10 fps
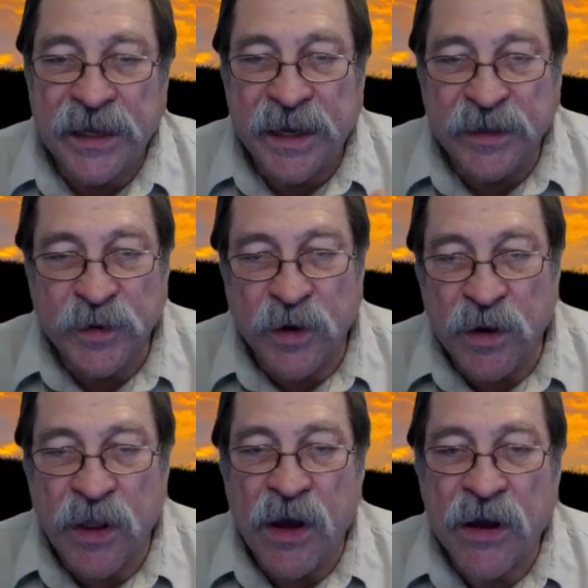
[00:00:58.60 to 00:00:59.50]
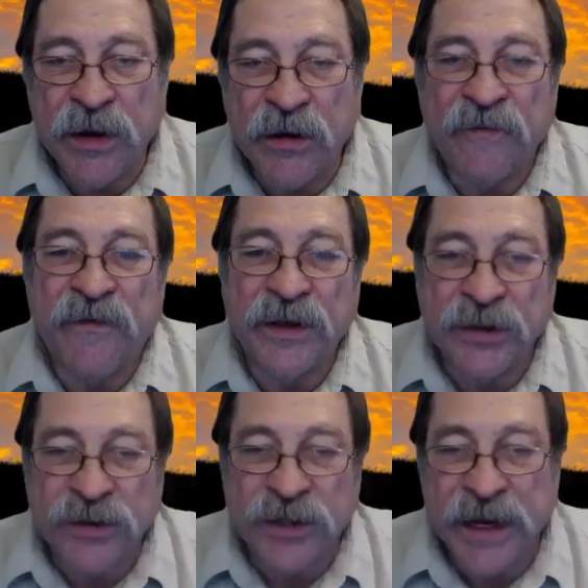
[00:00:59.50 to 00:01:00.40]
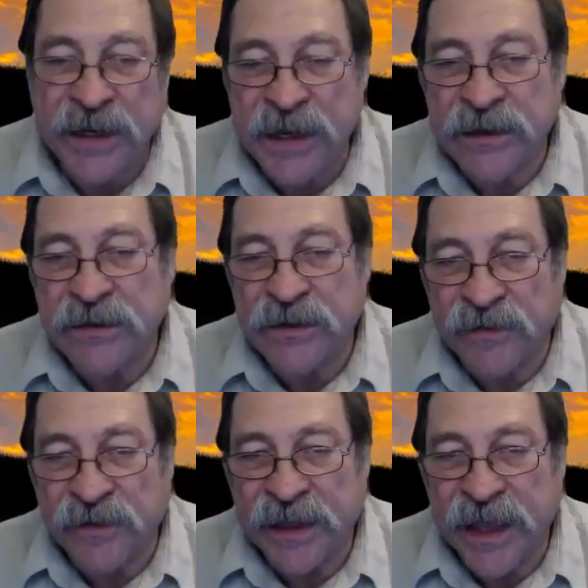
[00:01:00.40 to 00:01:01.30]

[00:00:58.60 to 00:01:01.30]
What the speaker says: as we're going along, visual techniques and stuff like